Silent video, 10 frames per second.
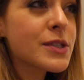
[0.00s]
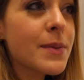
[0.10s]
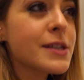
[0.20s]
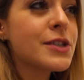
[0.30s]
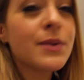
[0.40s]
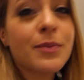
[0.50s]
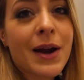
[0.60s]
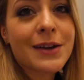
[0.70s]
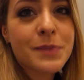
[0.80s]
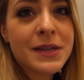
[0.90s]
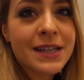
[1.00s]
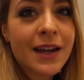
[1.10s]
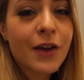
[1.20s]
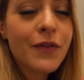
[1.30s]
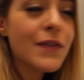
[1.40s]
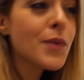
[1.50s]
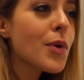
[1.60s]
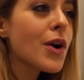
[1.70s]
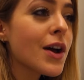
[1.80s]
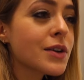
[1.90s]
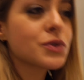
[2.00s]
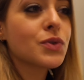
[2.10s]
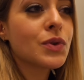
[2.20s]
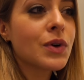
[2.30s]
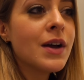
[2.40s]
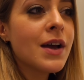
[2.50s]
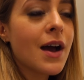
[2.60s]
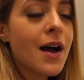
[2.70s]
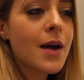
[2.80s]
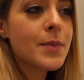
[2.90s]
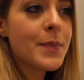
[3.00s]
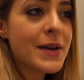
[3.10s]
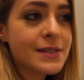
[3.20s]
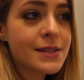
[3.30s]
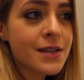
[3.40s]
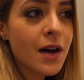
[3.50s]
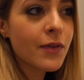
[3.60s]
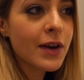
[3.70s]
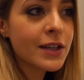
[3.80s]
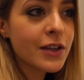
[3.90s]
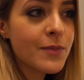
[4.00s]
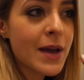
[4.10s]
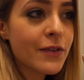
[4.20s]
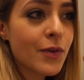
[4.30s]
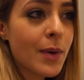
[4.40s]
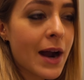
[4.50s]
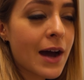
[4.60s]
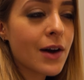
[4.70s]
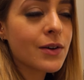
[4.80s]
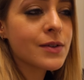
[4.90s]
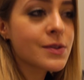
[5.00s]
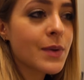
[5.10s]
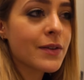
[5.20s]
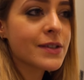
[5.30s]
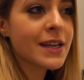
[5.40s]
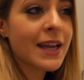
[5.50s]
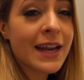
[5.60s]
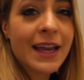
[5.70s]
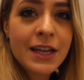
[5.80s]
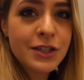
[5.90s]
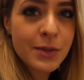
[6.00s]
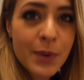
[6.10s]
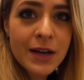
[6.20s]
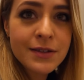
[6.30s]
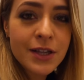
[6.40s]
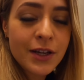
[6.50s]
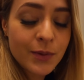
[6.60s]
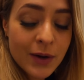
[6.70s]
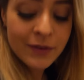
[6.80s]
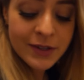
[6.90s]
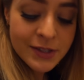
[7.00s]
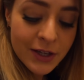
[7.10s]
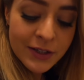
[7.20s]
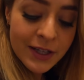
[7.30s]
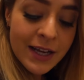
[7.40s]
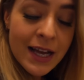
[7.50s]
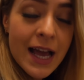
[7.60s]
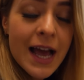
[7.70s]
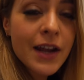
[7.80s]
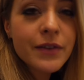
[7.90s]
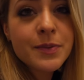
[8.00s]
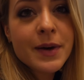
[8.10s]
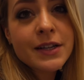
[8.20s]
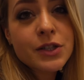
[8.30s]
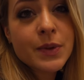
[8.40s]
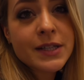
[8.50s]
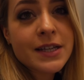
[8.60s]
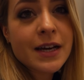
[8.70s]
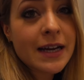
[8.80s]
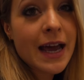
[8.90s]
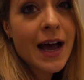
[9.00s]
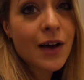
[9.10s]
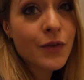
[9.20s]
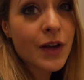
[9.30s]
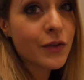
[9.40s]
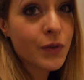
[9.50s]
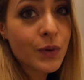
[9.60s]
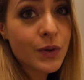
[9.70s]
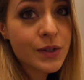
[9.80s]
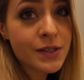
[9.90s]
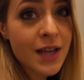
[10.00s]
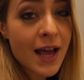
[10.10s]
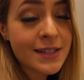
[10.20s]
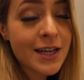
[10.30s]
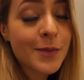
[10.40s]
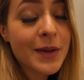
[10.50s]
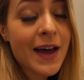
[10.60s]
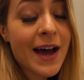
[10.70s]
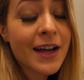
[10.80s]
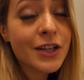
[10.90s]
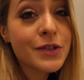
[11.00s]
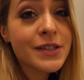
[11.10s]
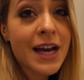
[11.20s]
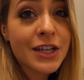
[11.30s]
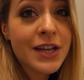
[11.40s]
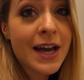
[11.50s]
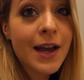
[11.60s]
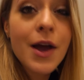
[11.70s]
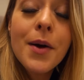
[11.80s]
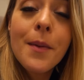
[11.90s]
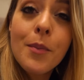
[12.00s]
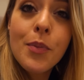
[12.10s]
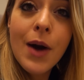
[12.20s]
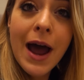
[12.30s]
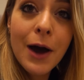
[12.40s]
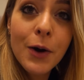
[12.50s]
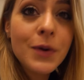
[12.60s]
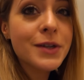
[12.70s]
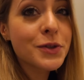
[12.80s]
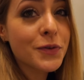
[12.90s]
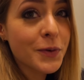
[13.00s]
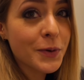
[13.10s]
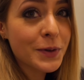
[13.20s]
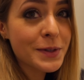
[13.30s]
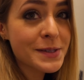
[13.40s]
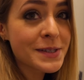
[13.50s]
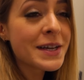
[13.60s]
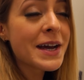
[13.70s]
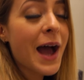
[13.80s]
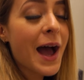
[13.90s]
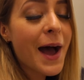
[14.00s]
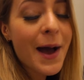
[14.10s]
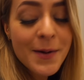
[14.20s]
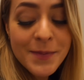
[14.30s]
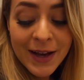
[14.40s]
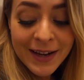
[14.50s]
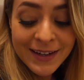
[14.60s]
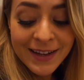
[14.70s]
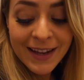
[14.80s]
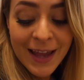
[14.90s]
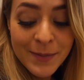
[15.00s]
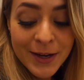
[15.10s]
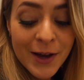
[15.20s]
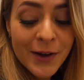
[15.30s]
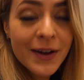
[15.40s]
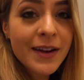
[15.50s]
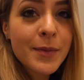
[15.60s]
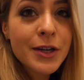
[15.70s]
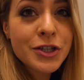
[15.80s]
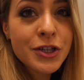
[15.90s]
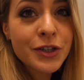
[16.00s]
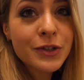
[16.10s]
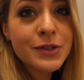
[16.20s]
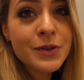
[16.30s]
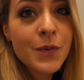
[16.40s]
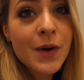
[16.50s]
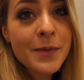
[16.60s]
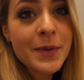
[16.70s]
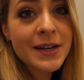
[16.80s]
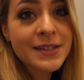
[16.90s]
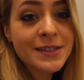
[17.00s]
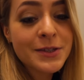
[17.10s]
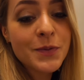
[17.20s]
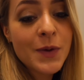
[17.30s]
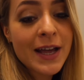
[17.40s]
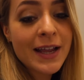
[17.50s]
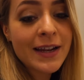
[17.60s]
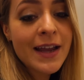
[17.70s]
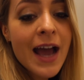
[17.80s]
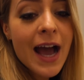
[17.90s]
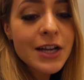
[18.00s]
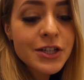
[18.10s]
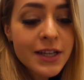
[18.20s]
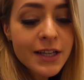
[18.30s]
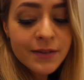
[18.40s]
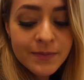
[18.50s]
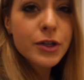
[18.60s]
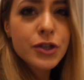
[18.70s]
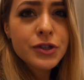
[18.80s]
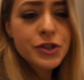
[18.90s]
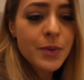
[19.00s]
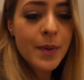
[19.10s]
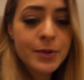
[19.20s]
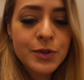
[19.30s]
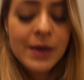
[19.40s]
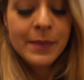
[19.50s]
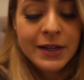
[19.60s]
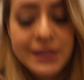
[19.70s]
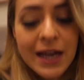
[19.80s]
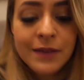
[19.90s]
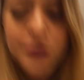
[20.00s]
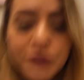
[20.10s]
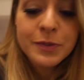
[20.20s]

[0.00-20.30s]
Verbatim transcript: something to do with brows, basically, like a favorite product, or um, the best discovery that you've made for brows, whether it's like getting HD brows done or whatever. So, head over to my Twitter at Fleur Force and tell me that, and use the hashtag brow Deforce um, and let me know. And I'm going to choose one person to win. Actually, I'm going to choose two people to win because I have two